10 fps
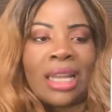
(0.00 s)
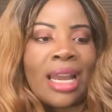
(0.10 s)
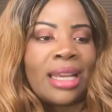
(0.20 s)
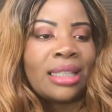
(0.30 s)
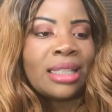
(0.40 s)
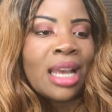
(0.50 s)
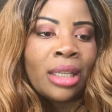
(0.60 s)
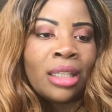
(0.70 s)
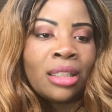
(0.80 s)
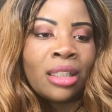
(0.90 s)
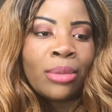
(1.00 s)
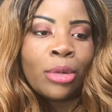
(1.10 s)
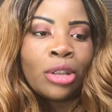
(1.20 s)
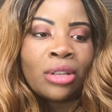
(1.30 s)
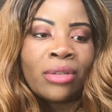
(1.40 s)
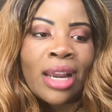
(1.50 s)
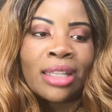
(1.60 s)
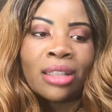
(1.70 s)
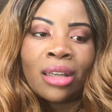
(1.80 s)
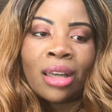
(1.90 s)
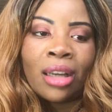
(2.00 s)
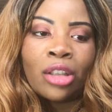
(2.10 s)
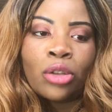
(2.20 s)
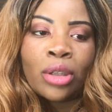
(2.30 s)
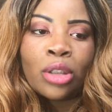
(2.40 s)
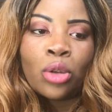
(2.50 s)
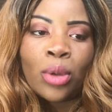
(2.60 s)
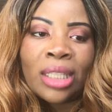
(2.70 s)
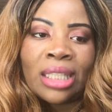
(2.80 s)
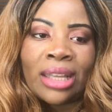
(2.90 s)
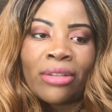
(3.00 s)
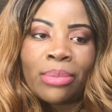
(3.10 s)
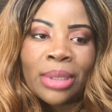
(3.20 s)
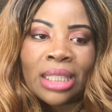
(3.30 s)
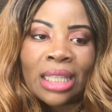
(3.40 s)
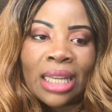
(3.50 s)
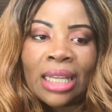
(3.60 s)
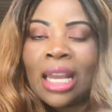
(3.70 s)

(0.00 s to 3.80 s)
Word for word: to last. Instant moisturizer 127%.